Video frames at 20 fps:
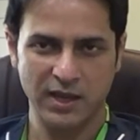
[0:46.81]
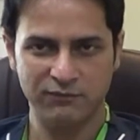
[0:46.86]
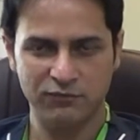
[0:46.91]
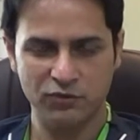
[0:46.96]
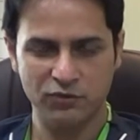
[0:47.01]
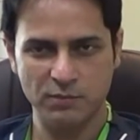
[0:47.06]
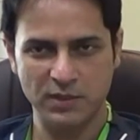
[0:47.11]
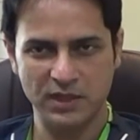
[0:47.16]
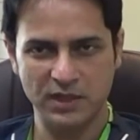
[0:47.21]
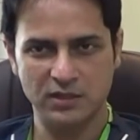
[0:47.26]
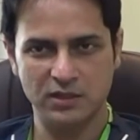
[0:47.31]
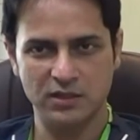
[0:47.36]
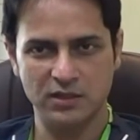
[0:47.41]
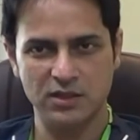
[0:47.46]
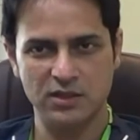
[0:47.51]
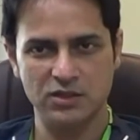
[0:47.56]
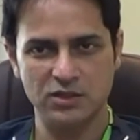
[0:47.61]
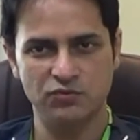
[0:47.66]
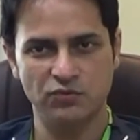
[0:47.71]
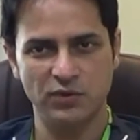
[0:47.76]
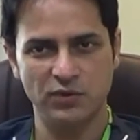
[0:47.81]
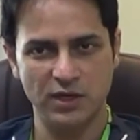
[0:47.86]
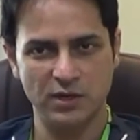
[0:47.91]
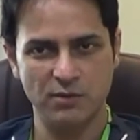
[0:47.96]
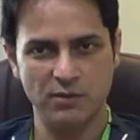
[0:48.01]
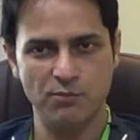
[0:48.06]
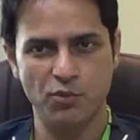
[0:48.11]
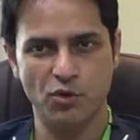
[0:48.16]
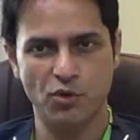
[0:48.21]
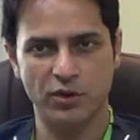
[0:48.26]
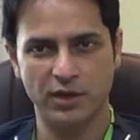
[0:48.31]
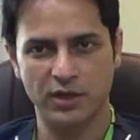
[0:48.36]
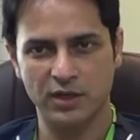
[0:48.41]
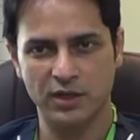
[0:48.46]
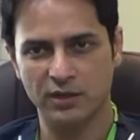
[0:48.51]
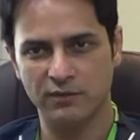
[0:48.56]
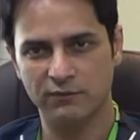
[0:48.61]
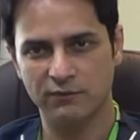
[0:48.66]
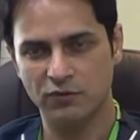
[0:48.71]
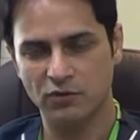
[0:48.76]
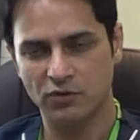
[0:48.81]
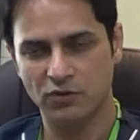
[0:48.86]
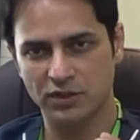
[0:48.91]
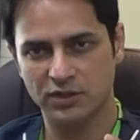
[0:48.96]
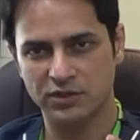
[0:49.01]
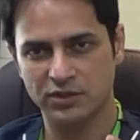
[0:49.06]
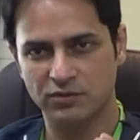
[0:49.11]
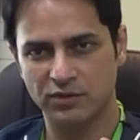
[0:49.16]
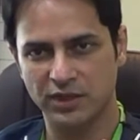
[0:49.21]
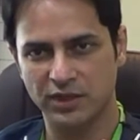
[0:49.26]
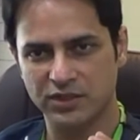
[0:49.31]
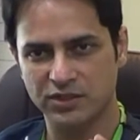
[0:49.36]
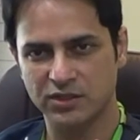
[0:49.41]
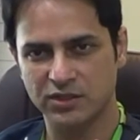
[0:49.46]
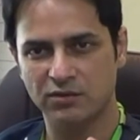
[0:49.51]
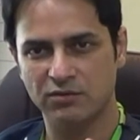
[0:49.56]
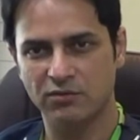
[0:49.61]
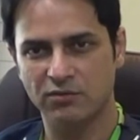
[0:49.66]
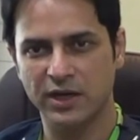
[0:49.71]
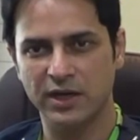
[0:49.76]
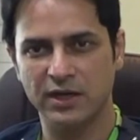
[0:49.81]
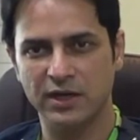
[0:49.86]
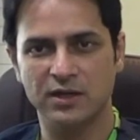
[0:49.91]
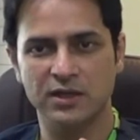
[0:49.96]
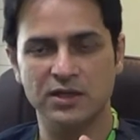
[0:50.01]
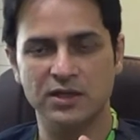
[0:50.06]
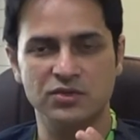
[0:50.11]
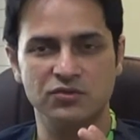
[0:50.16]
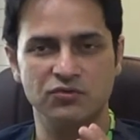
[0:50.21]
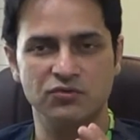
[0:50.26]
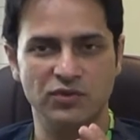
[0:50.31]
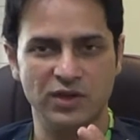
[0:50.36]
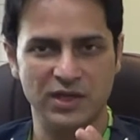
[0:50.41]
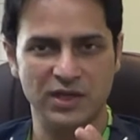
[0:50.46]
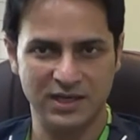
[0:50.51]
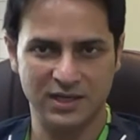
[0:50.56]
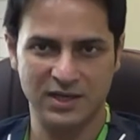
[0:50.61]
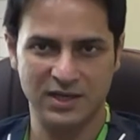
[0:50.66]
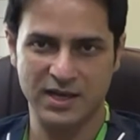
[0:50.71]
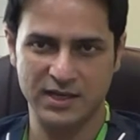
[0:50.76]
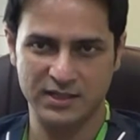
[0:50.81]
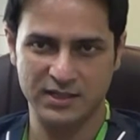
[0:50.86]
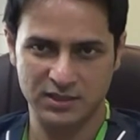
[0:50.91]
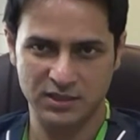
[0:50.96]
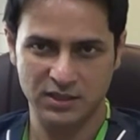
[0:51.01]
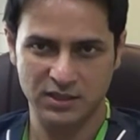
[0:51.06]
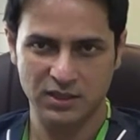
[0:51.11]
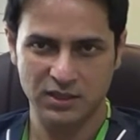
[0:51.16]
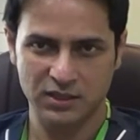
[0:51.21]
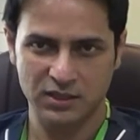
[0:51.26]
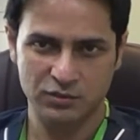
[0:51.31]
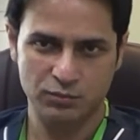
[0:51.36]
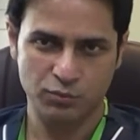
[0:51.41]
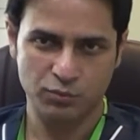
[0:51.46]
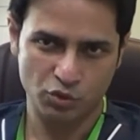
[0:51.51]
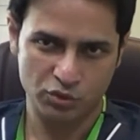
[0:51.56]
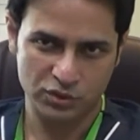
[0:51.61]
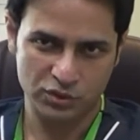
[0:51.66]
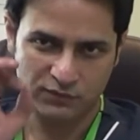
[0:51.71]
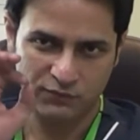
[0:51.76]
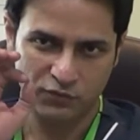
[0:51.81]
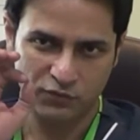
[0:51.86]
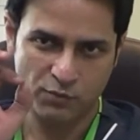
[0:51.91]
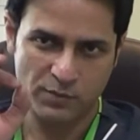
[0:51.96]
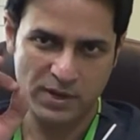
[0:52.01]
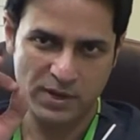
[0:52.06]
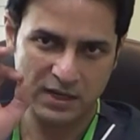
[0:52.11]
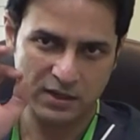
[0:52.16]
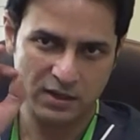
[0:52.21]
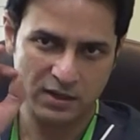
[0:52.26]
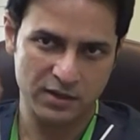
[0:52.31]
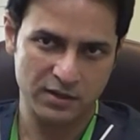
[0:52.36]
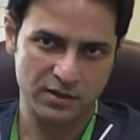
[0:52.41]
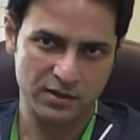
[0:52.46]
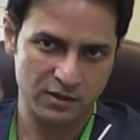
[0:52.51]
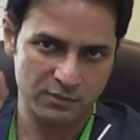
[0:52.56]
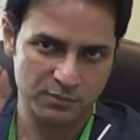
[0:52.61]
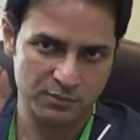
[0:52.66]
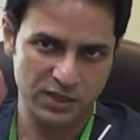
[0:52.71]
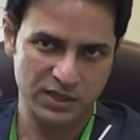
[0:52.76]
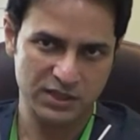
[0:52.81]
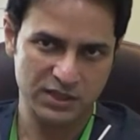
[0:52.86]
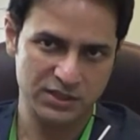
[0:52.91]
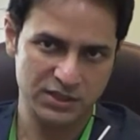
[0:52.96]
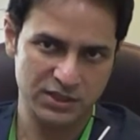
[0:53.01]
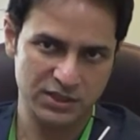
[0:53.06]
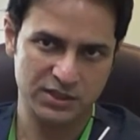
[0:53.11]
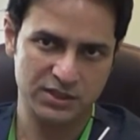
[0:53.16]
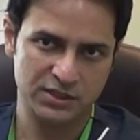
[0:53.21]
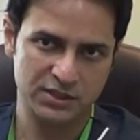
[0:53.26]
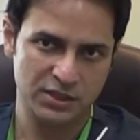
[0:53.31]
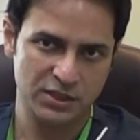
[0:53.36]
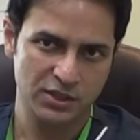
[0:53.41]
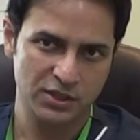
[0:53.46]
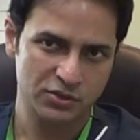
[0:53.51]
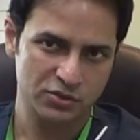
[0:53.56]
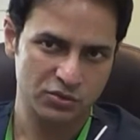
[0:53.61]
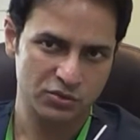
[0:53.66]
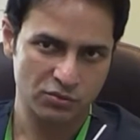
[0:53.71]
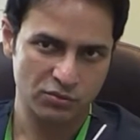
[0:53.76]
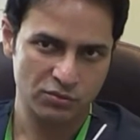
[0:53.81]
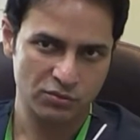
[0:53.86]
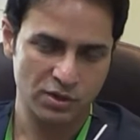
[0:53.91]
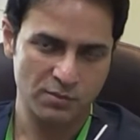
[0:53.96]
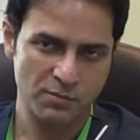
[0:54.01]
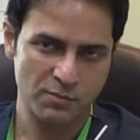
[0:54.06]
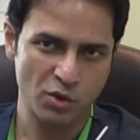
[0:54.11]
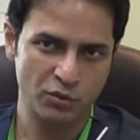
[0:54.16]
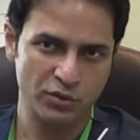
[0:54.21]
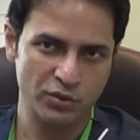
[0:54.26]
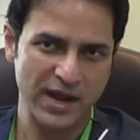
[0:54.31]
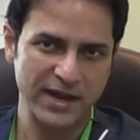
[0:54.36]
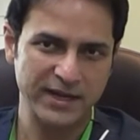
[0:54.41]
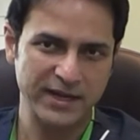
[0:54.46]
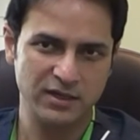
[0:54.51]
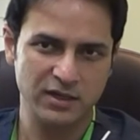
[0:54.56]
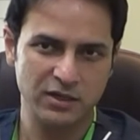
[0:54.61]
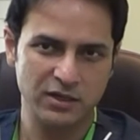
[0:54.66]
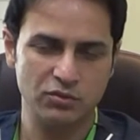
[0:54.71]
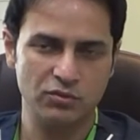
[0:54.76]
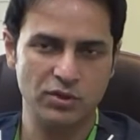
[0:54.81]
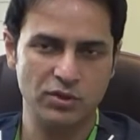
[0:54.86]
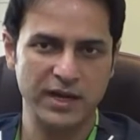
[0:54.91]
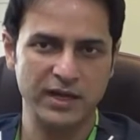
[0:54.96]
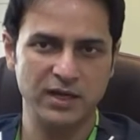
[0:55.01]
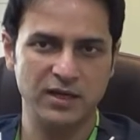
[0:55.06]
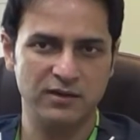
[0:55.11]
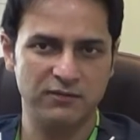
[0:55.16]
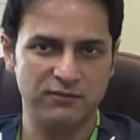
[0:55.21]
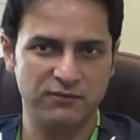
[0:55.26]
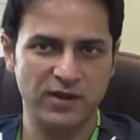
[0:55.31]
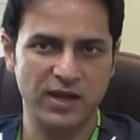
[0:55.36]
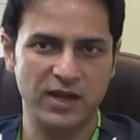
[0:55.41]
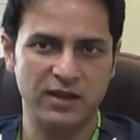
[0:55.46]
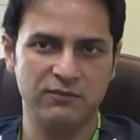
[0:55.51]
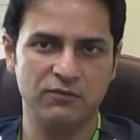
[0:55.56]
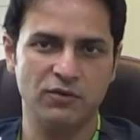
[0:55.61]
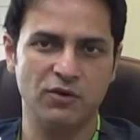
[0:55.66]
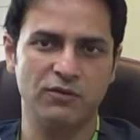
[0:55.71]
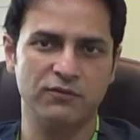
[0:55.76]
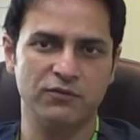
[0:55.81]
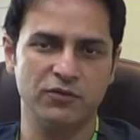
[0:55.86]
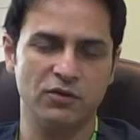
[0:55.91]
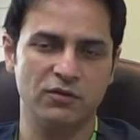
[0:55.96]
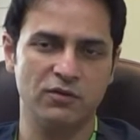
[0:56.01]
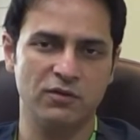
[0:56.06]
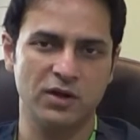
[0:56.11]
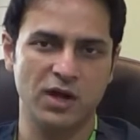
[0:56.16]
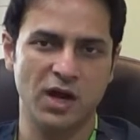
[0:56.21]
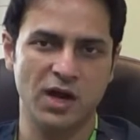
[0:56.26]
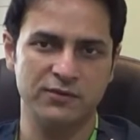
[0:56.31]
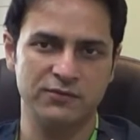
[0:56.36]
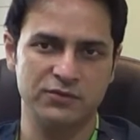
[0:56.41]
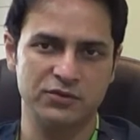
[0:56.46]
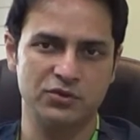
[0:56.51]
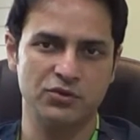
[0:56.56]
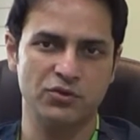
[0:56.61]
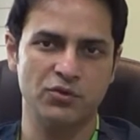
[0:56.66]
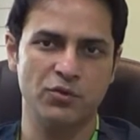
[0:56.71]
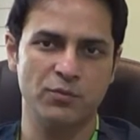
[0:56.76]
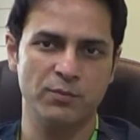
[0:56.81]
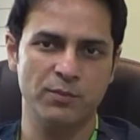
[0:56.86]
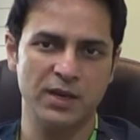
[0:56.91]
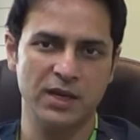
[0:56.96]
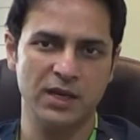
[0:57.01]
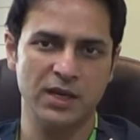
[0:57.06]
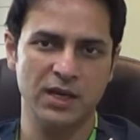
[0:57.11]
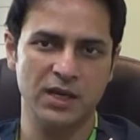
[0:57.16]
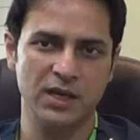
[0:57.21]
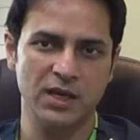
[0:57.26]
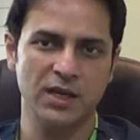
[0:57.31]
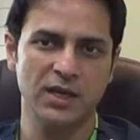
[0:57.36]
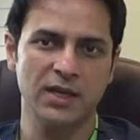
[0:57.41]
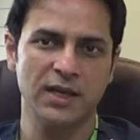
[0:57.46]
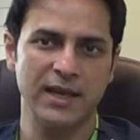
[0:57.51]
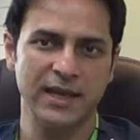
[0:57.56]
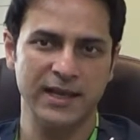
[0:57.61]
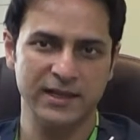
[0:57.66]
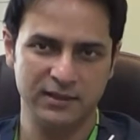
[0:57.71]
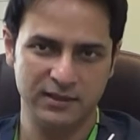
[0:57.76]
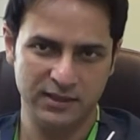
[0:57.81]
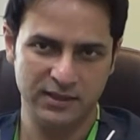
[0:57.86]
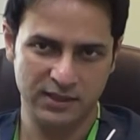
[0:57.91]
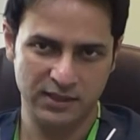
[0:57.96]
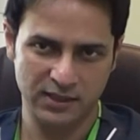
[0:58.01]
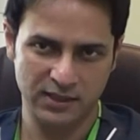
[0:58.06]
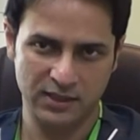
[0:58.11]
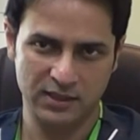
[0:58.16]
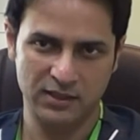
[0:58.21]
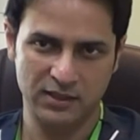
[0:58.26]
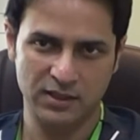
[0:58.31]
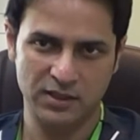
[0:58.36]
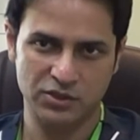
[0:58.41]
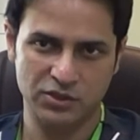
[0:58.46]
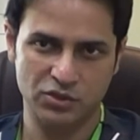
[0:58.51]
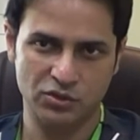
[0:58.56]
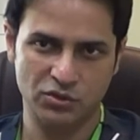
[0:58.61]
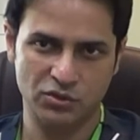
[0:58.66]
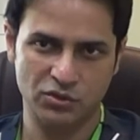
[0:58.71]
FUE method is very important if your extraction rate is very less. Suppose if you make 100 punches, so about 90 to 95 of your grafts should be healthy, and there